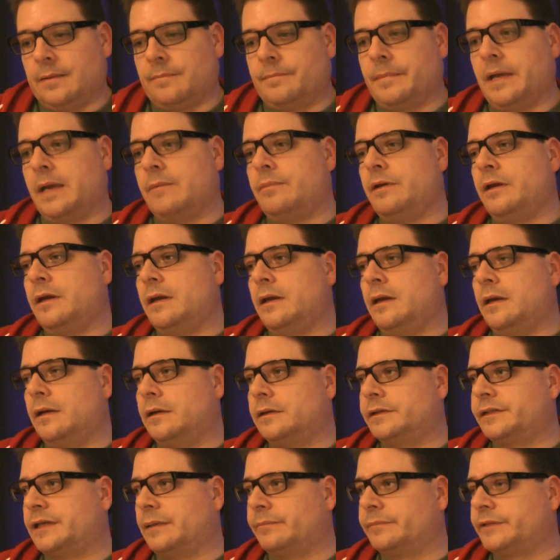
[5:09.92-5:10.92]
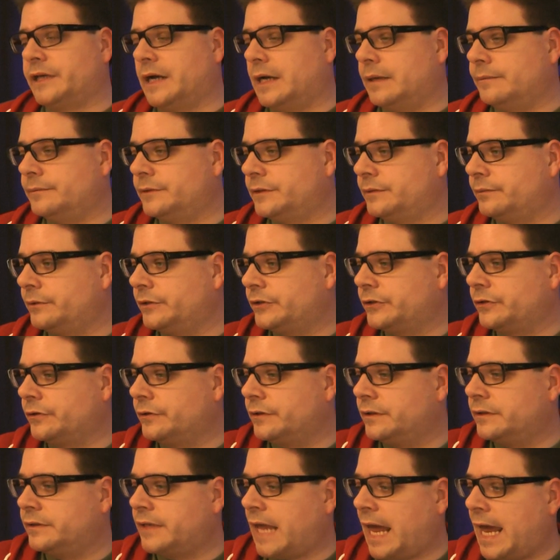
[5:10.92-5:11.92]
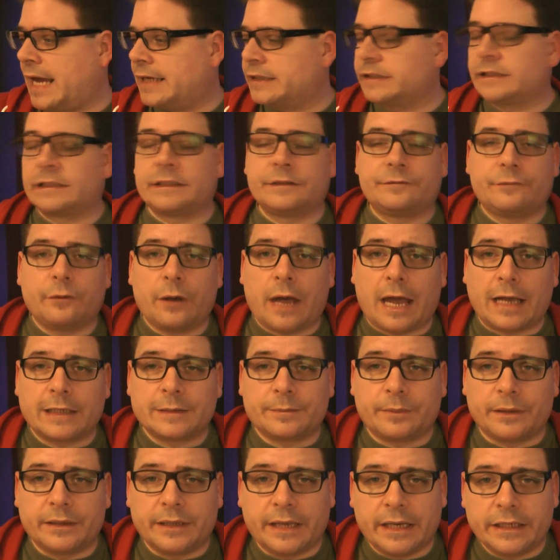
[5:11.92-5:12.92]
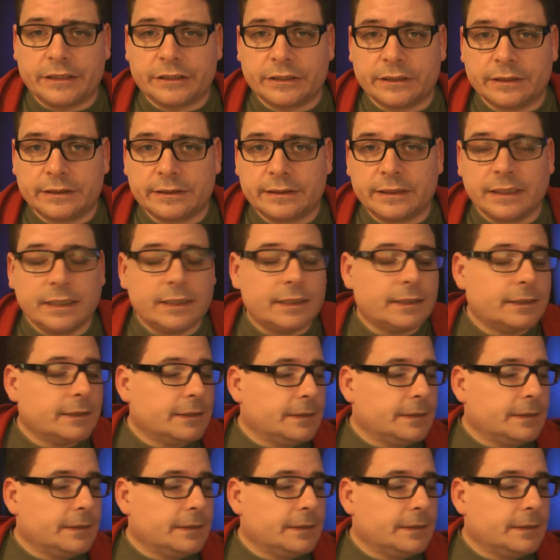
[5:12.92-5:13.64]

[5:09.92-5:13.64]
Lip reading: Maybe sometimes we shouldn't ask for explanations.